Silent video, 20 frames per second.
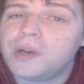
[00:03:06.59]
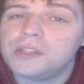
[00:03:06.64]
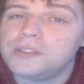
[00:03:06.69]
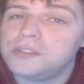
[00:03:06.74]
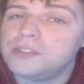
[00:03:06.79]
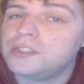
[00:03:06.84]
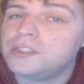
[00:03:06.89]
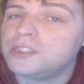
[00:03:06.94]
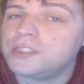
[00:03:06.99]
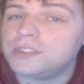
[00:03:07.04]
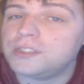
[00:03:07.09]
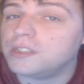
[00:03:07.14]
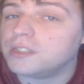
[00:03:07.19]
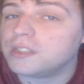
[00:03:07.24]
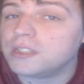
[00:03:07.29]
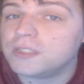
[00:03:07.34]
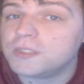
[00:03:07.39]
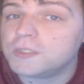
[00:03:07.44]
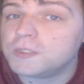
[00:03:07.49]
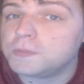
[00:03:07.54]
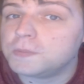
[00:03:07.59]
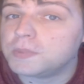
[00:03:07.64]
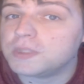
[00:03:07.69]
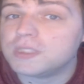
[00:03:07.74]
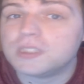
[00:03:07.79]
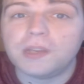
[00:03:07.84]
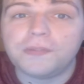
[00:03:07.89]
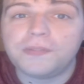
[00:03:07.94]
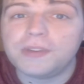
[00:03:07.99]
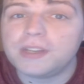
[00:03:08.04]
under certain
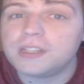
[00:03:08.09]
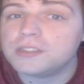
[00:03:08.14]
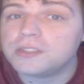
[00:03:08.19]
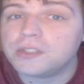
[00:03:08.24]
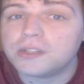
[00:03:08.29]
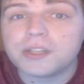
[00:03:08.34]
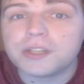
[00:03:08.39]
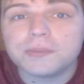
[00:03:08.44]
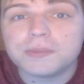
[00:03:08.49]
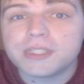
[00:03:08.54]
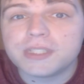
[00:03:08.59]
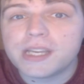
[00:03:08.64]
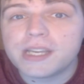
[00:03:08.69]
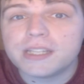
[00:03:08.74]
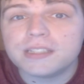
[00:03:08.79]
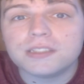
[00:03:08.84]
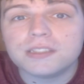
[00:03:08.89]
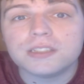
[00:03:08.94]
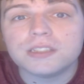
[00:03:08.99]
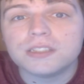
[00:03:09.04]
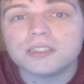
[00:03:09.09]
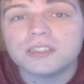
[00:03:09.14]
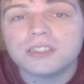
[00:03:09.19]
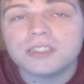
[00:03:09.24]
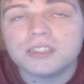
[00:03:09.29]
specific circumstance?